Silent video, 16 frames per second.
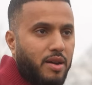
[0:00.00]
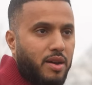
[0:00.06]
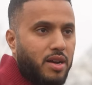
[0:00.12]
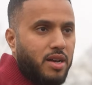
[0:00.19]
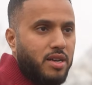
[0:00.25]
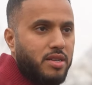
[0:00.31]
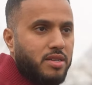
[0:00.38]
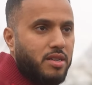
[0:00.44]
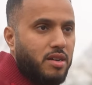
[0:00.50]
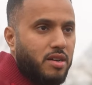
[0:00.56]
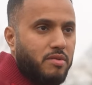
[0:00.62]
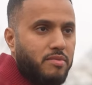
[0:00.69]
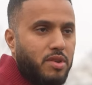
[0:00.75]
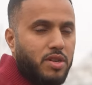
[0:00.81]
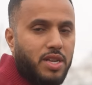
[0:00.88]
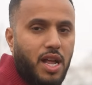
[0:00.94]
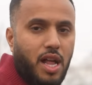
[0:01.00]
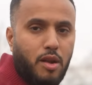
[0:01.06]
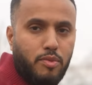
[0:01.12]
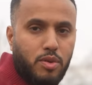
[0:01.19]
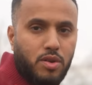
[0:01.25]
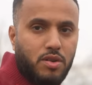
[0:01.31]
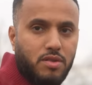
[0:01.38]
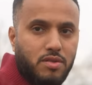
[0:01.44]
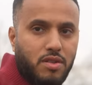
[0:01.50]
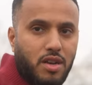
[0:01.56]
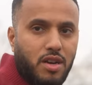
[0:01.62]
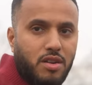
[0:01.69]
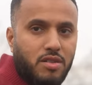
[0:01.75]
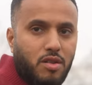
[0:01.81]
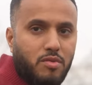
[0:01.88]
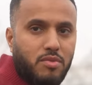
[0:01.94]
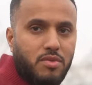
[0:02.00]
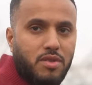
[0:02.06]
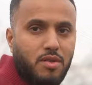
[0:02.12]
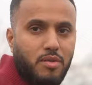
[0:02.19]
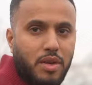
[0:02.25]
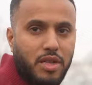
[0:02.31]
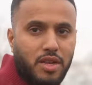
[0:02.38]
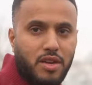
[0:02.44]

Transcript: a you know a million dollar pool Yeah big